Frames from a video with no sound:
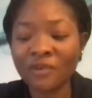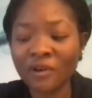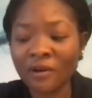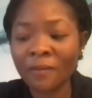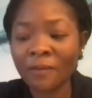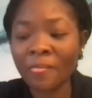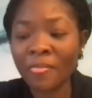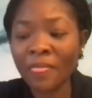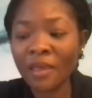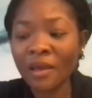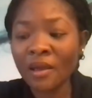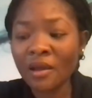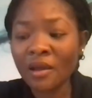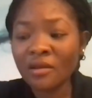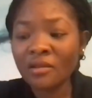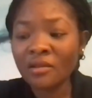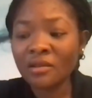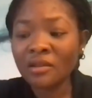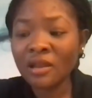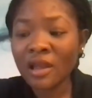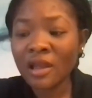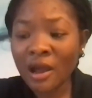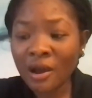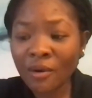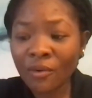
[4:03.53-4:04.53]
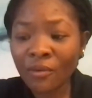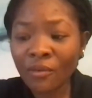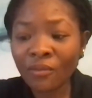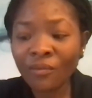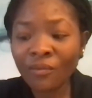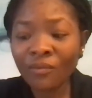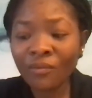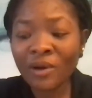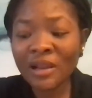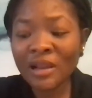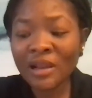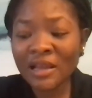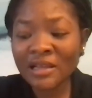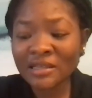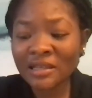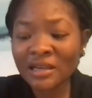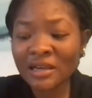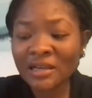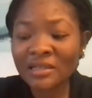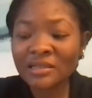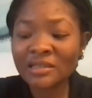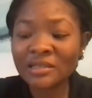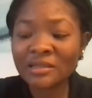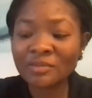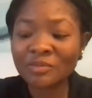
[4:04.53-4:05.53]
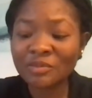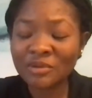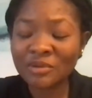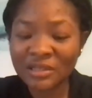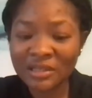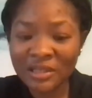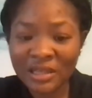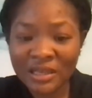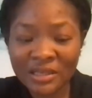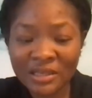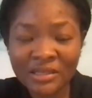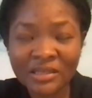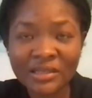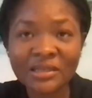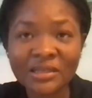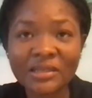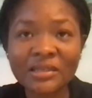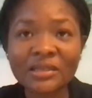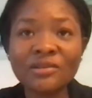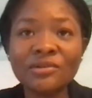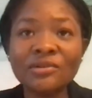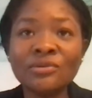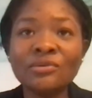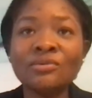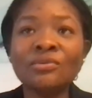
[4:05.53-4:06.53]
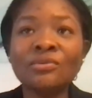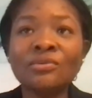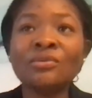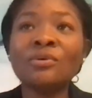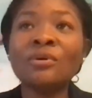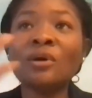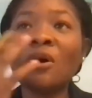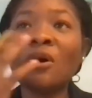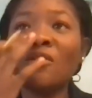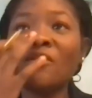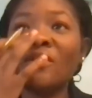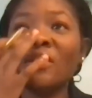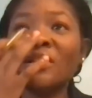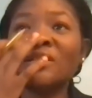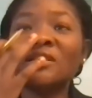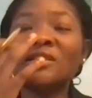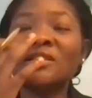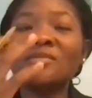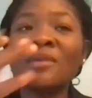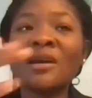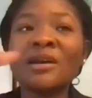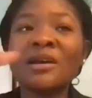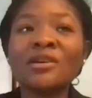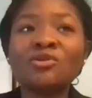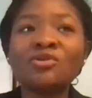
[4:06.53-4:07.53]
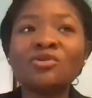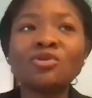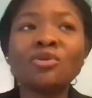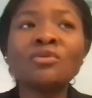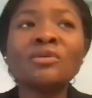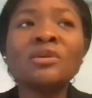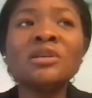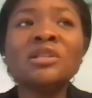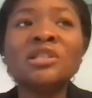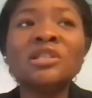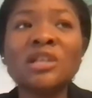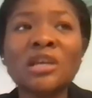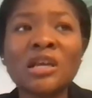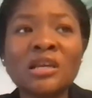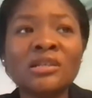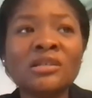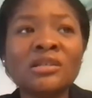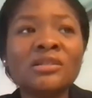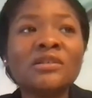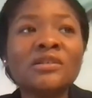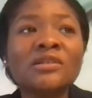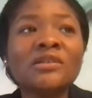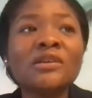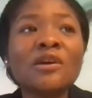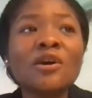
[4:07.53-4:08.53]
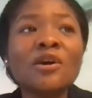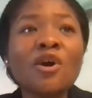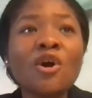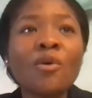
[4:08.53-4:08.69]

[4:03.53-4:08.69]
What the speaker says: far. Now, when I started this business, obviously my story changed.